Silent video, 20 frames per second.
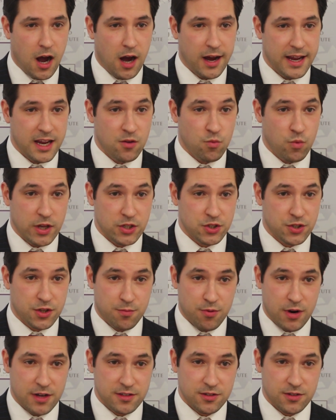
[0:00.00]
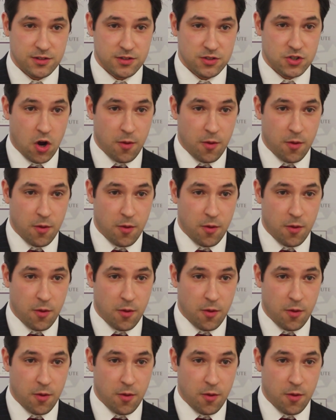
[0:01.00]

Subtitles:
in which the president